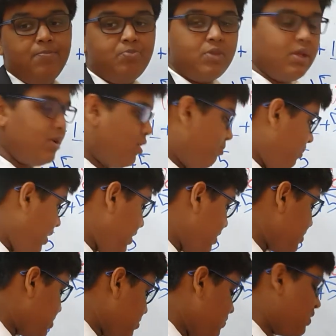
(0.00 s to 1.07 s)
Now
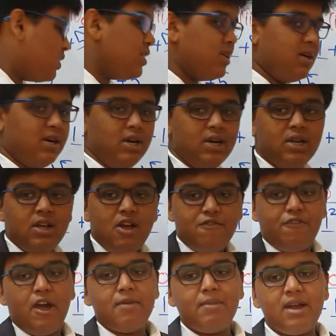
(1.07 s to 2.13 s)

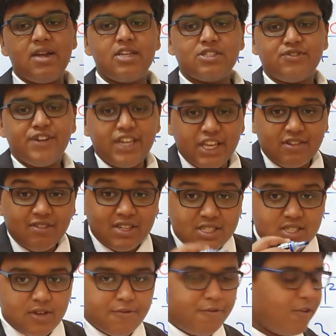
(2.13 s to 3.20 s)
5 minus 1 equals
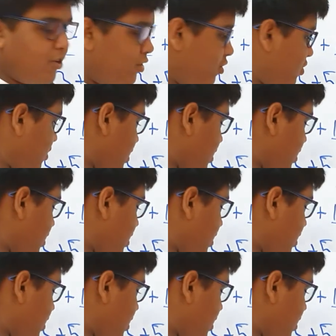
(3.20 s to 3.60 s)
4.